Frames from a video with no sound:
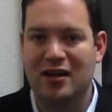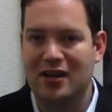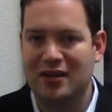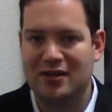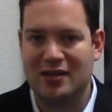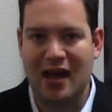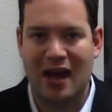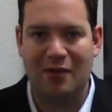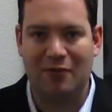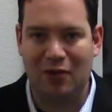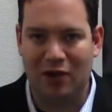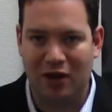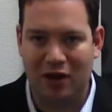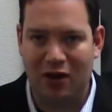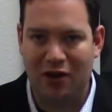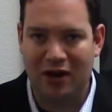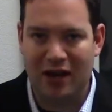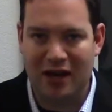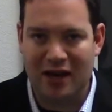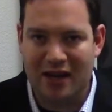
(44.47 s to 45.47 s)
It's not really
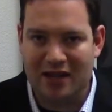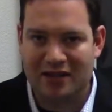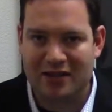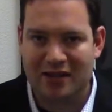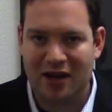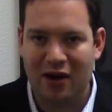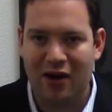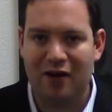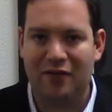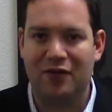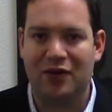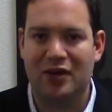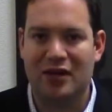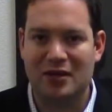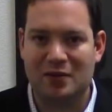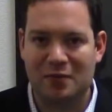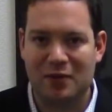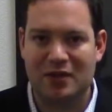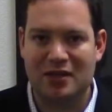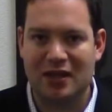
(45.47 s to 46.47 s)
all that necessary for
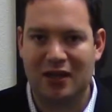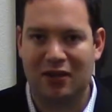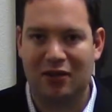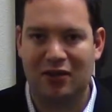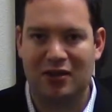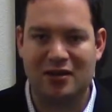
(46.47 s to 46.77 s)
this particular